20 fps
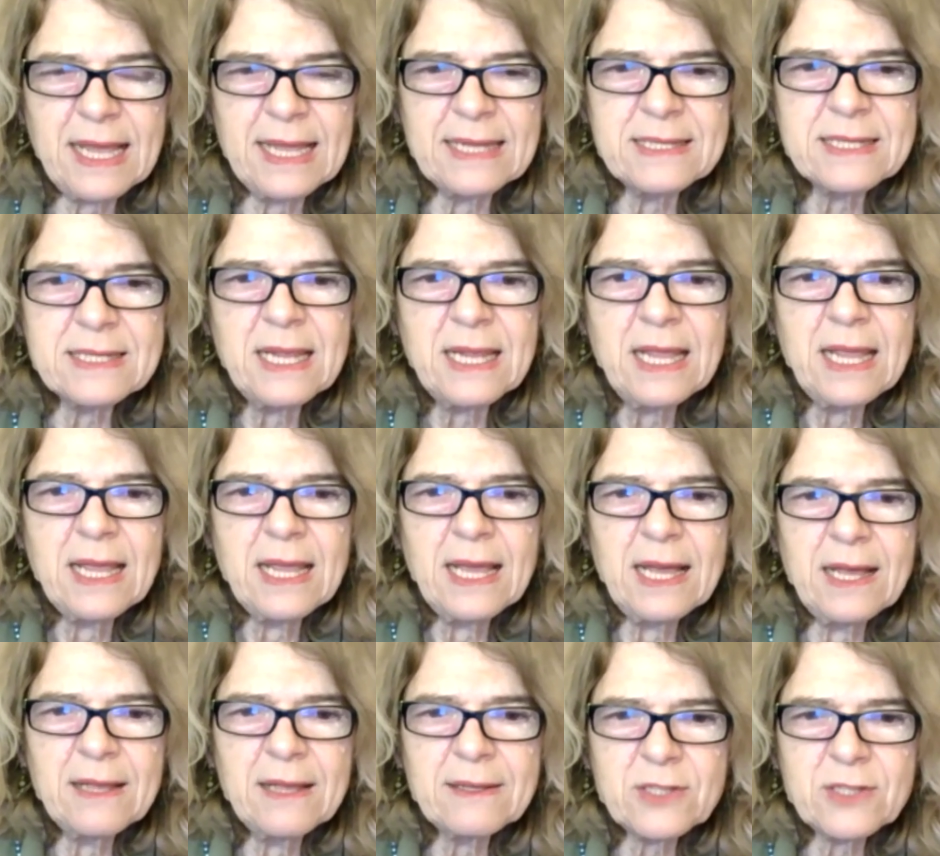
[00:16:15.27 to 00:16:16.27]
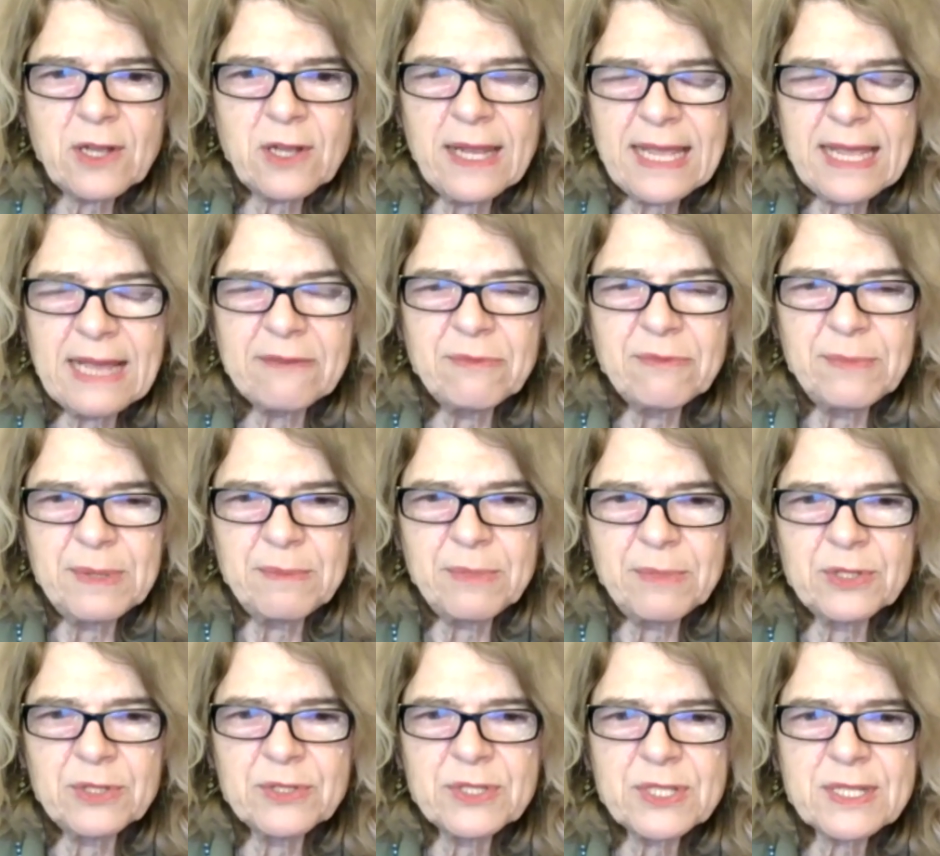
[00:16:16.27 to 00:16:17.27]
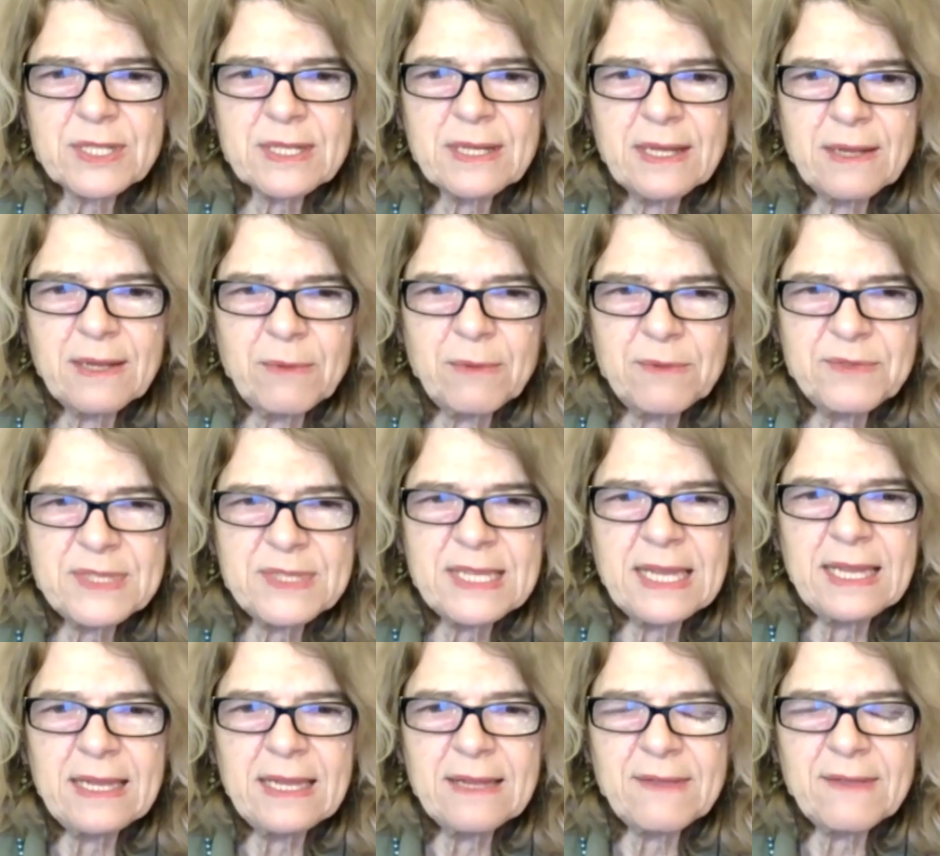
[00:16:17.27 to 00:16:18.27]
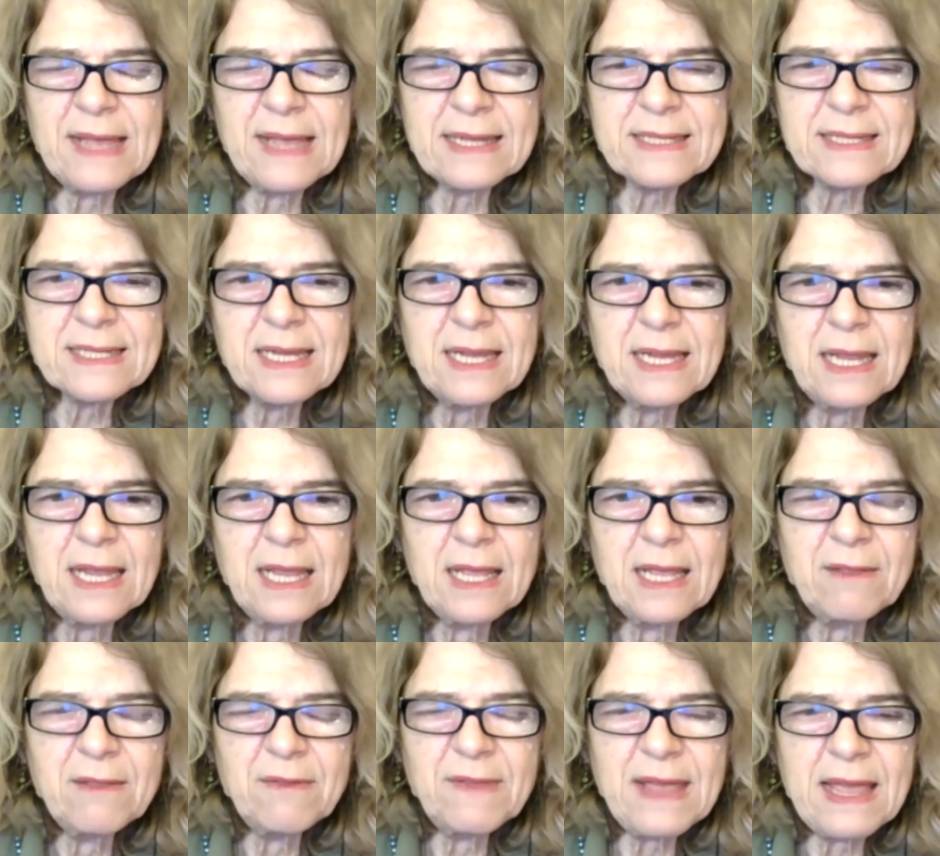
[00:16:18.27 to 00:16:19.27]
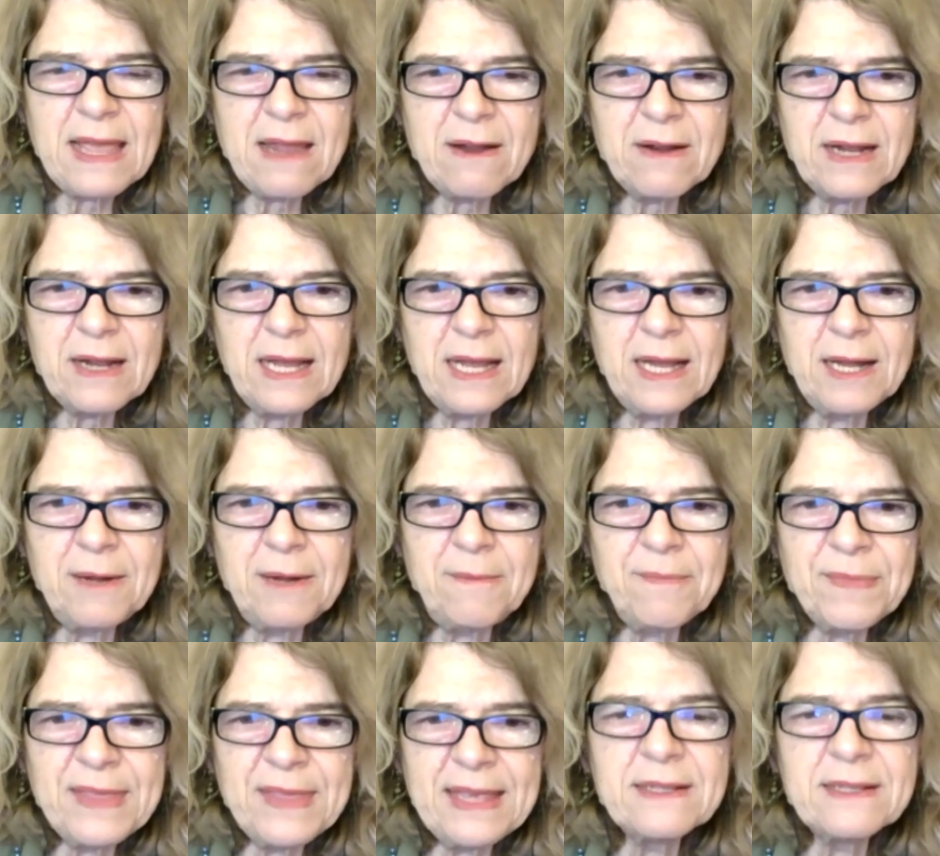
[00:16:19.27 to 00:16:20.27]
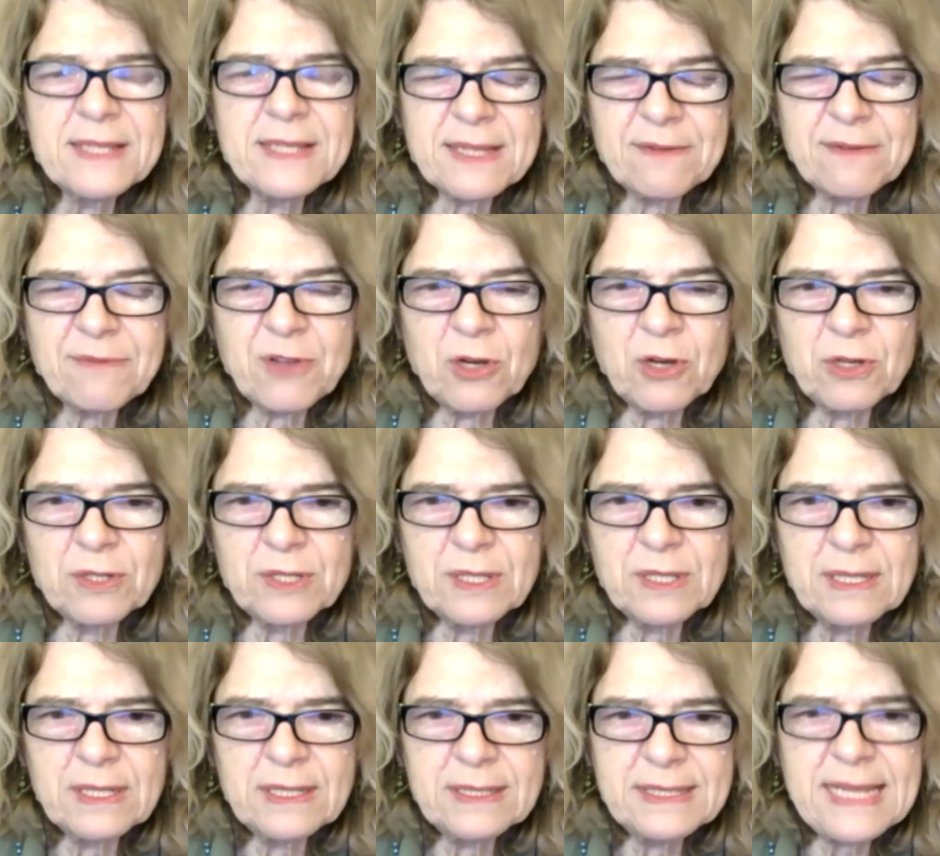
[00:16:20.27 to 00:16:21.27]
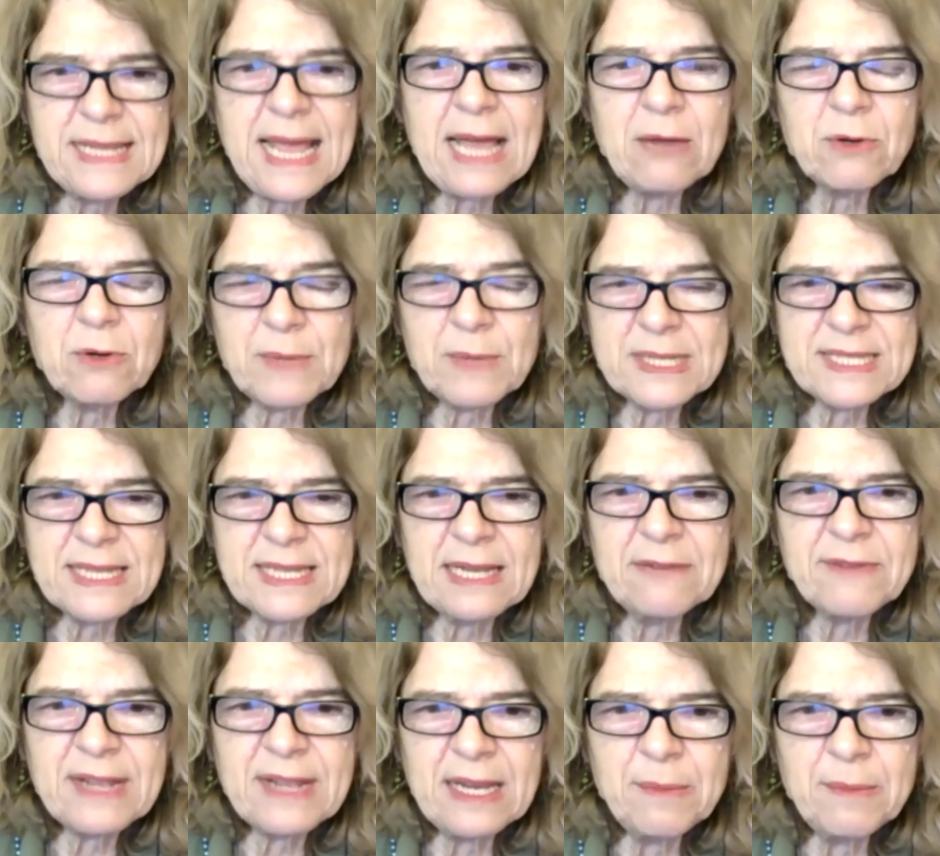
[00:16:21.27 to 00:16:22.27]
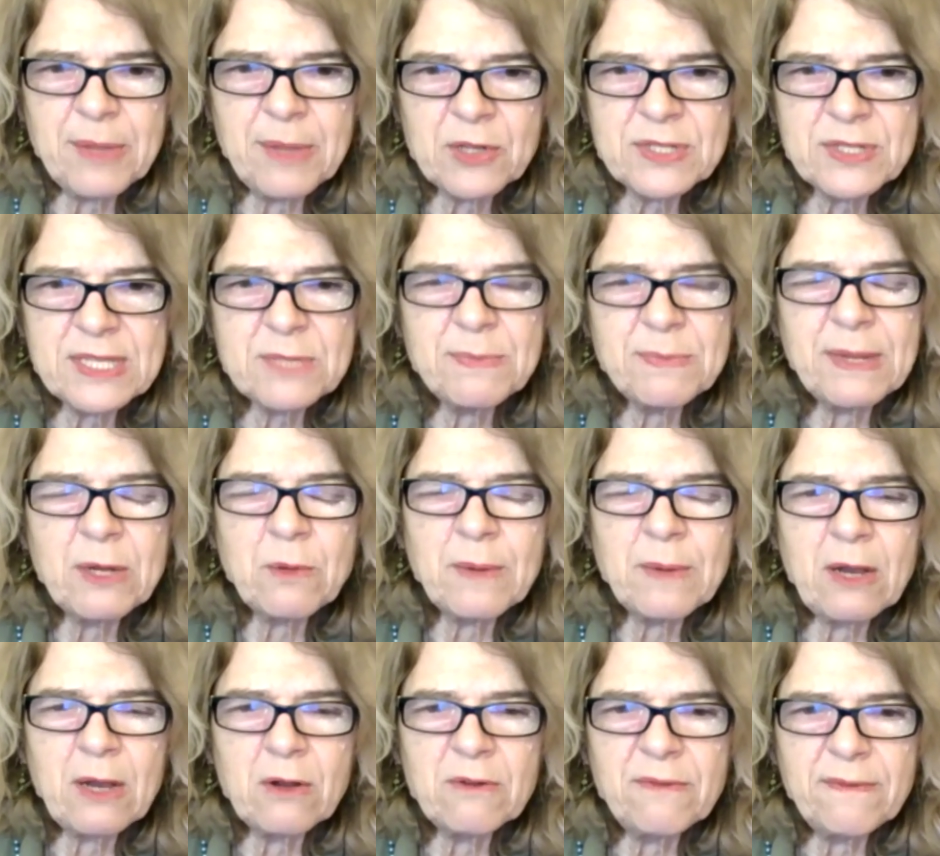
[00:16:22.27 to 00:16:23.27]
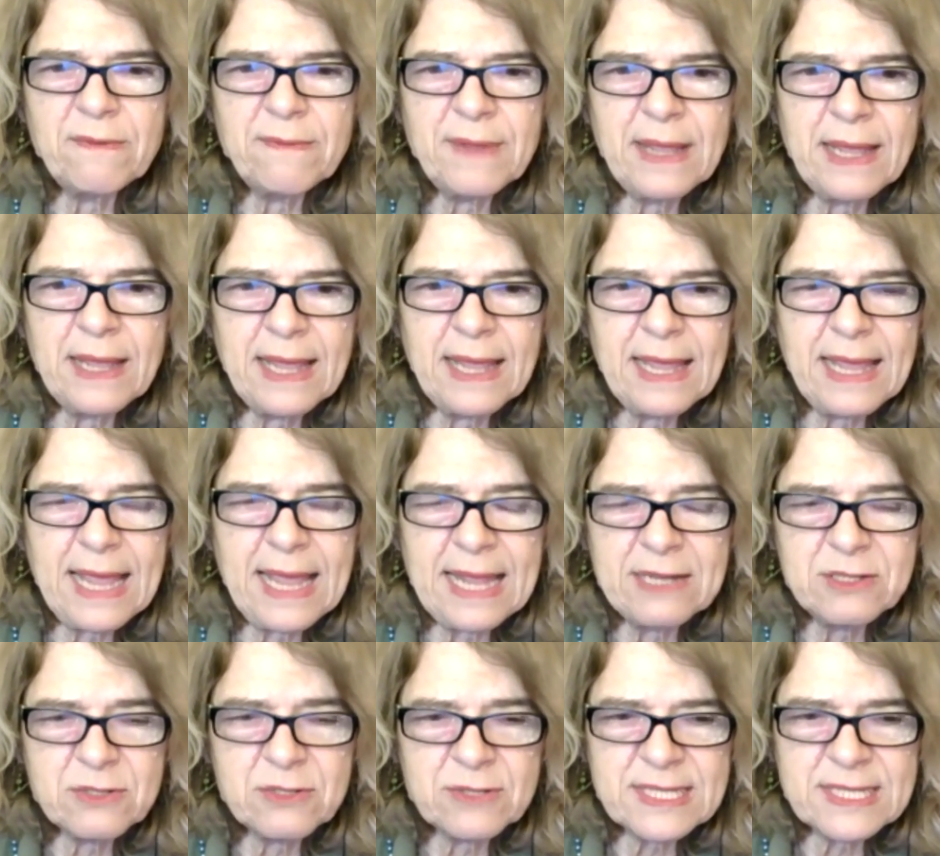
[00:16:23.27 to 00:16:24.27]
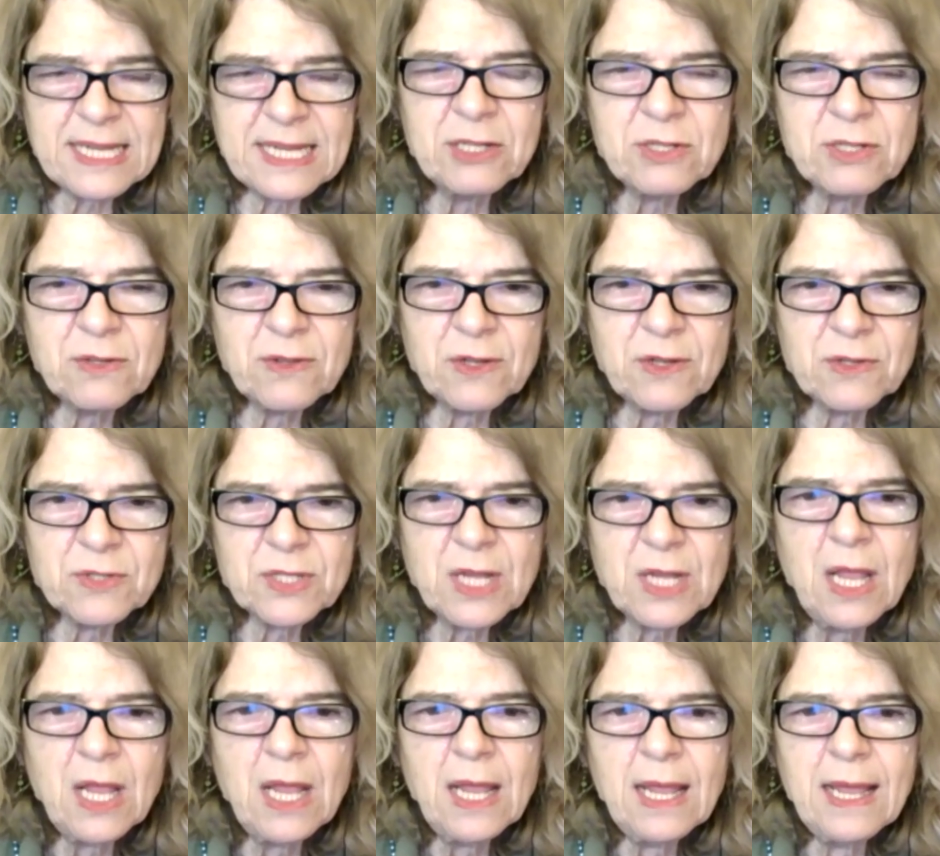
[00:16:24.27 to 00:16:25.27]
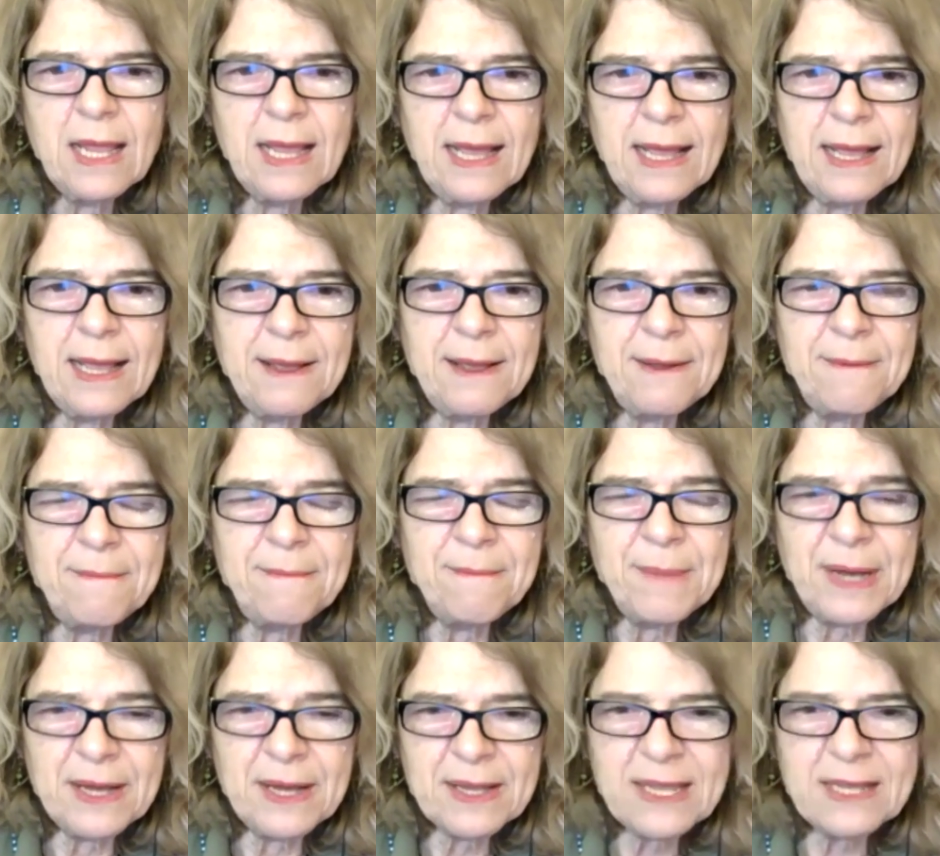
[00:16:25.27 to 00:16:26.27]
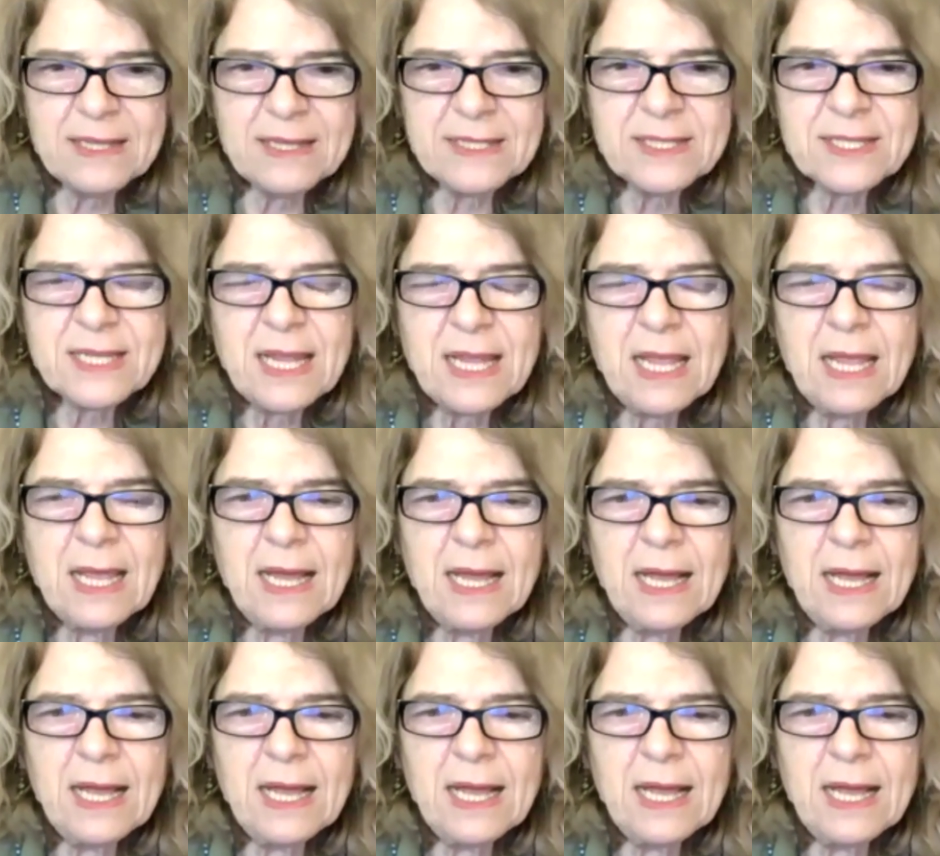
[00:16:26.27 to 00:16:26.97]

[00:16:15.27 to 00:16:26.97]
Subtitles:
And certainly government bonds, we've seen that their yields have gone down quite significantly because there's been quite a lot of entrance into those markets.